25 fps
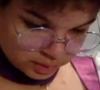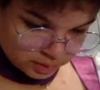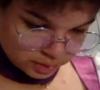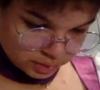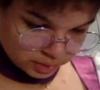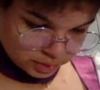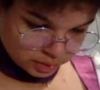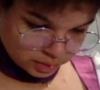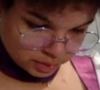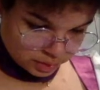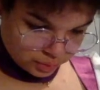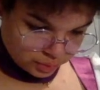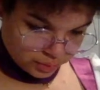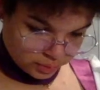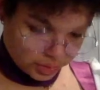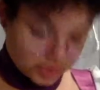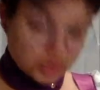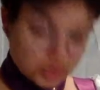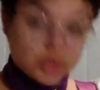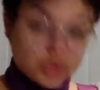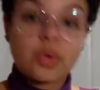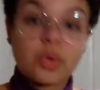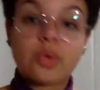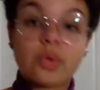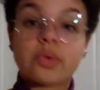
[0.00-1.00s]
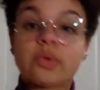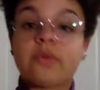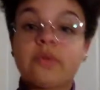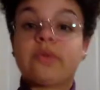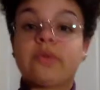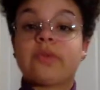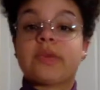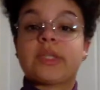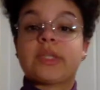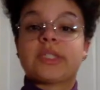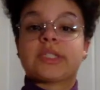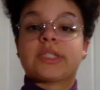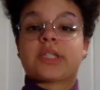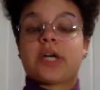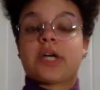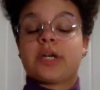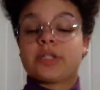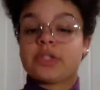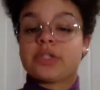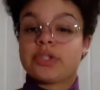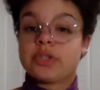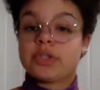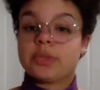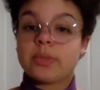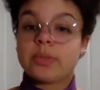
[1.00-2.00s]
So in total for this
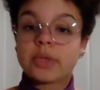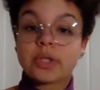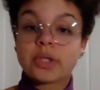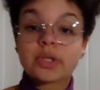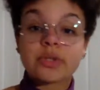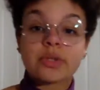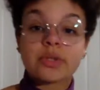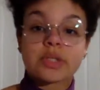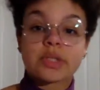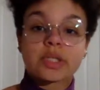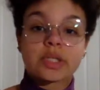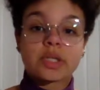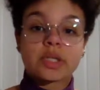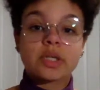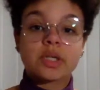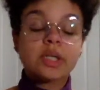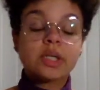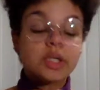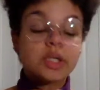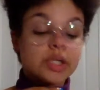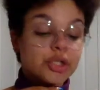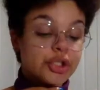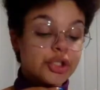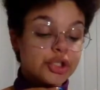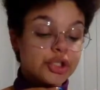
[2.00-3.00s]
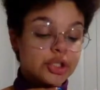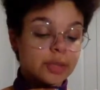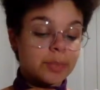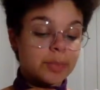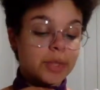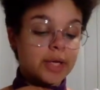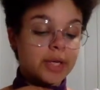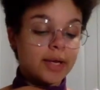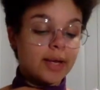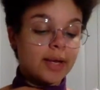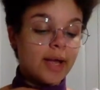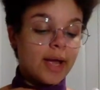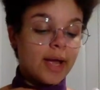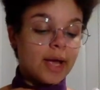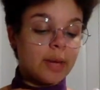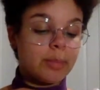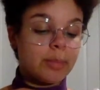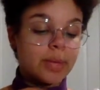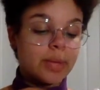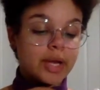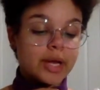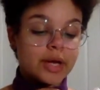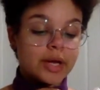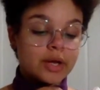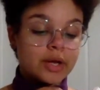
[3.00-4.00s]
costume, including shipping, I
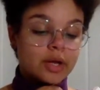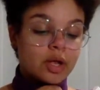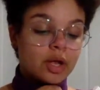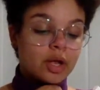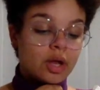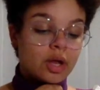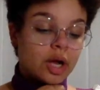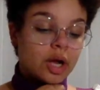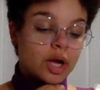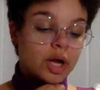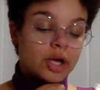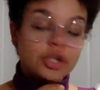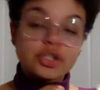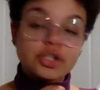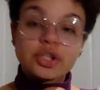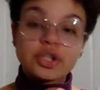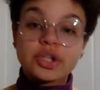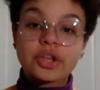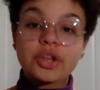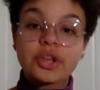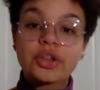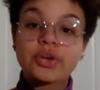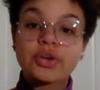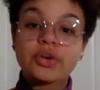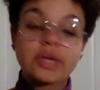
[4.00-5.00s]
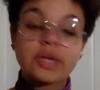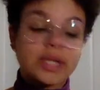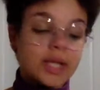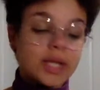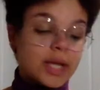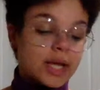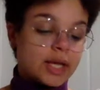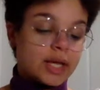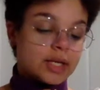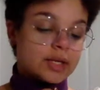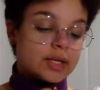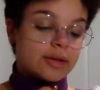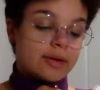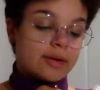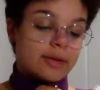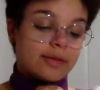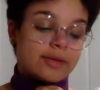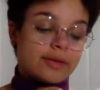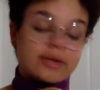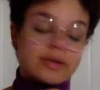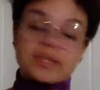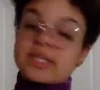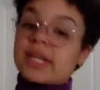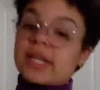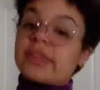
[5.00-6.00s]
paid
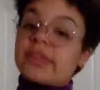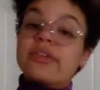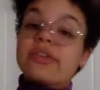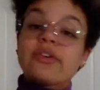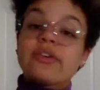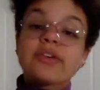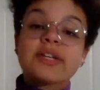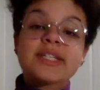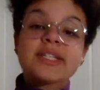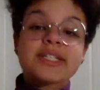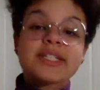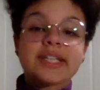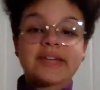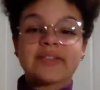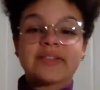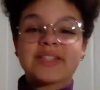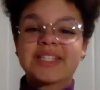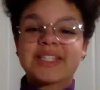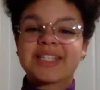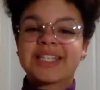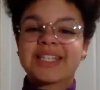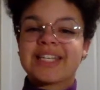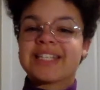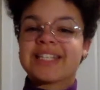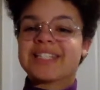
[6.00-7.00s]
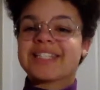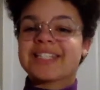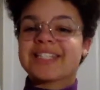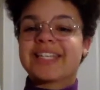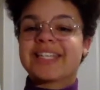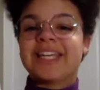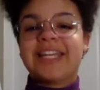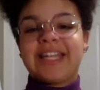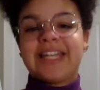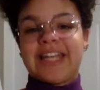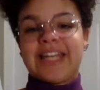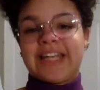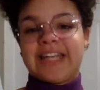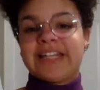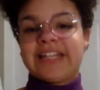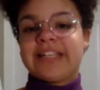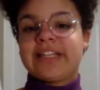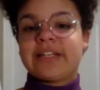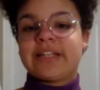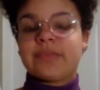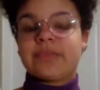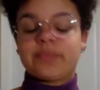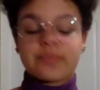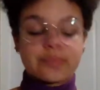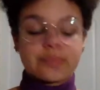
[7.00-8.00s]
$138.37
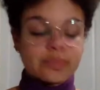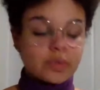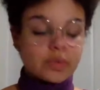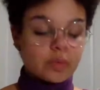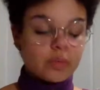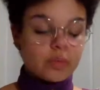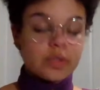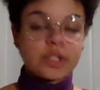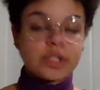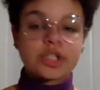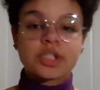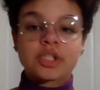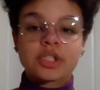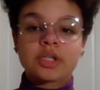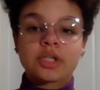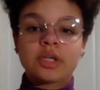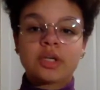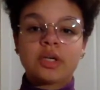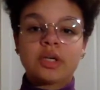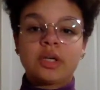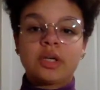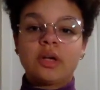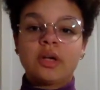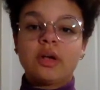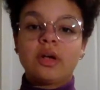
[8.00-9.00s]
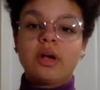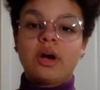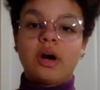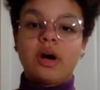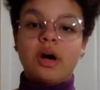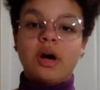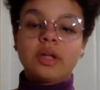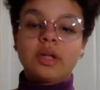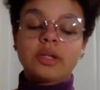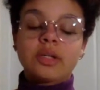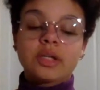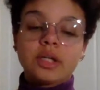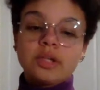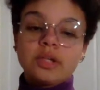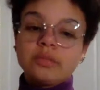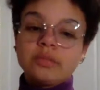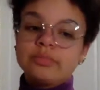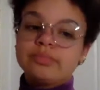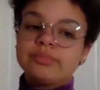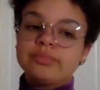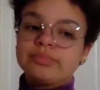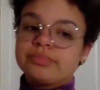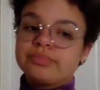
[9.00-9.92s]
Canadian, which all in all,